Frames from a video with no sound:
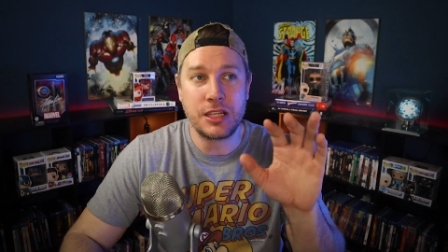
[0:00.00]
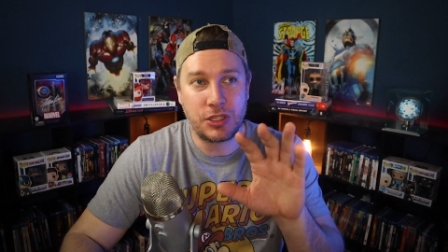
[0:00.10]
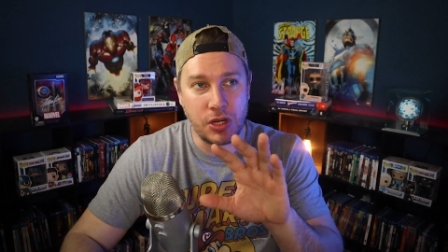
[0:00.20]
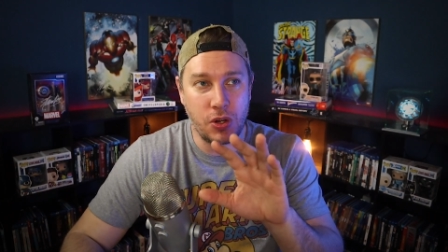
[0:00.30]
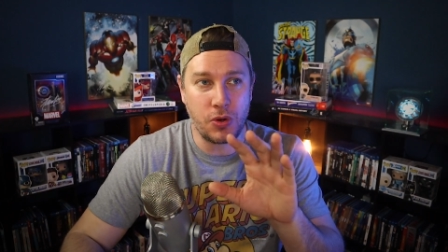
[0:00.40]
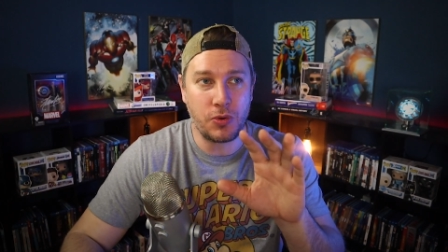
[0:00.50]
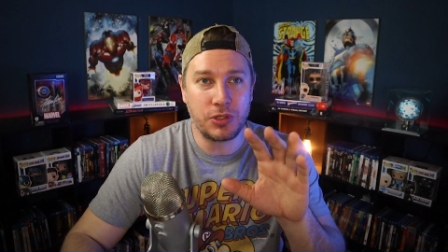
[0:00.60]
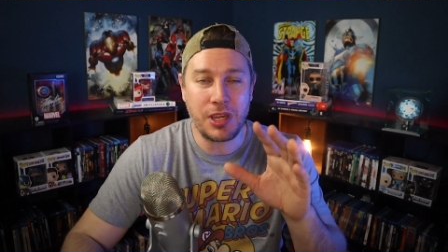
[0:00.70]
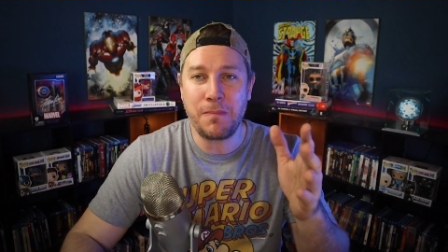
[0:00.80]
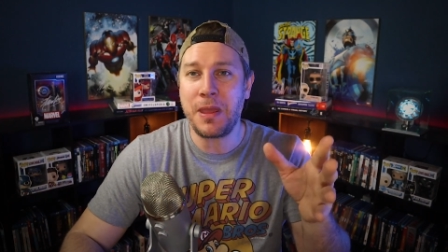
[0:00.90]
So
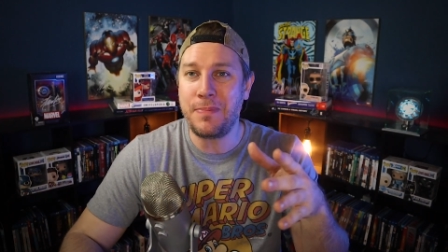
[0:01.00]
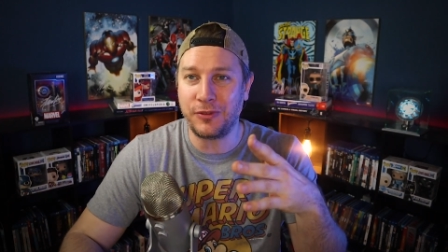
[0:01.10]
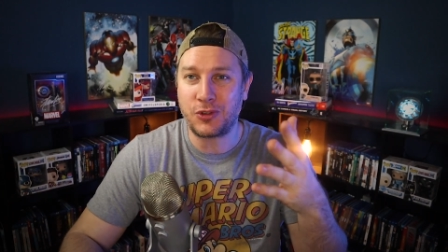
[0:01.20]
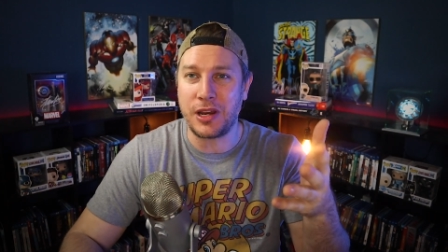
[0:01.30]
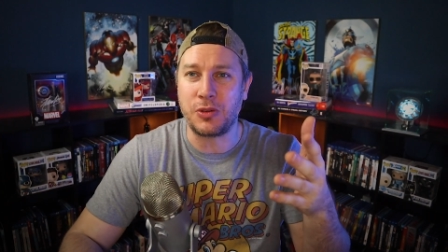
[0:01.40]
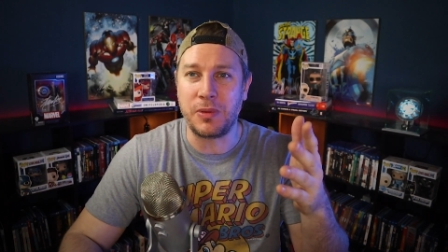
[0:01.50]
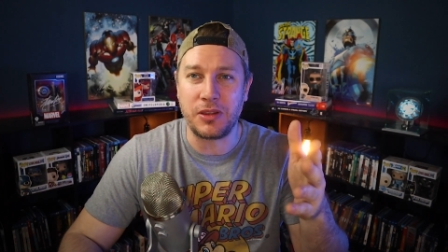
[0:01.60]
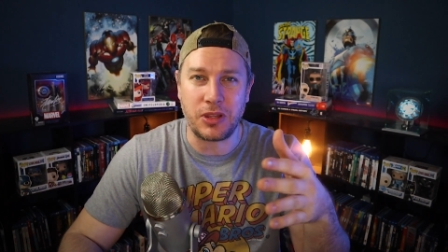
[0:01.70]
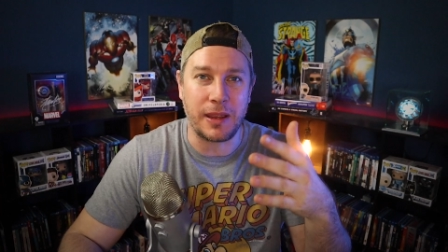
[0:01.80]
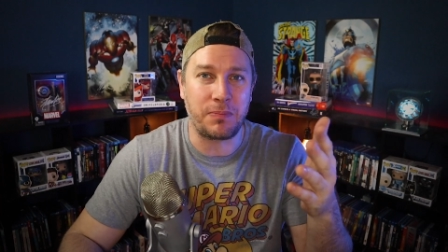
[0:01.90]
some people have tried to
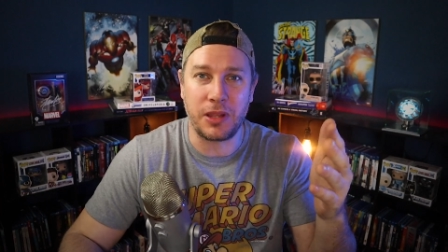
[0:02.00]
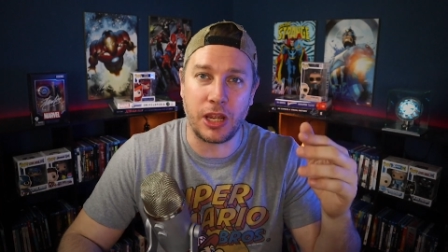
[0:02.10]
be like, be